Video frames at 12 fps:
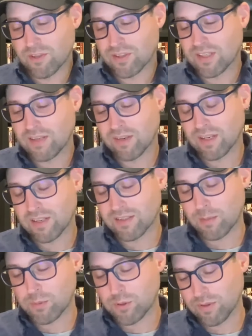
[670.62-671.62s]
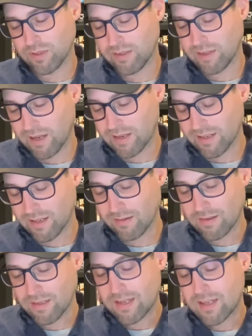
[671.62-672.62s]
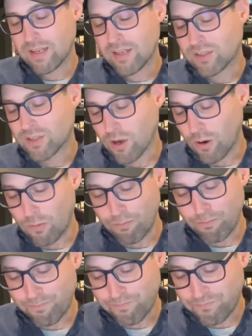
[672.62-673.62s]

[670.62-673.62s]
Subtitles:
just even conceptually the idea. So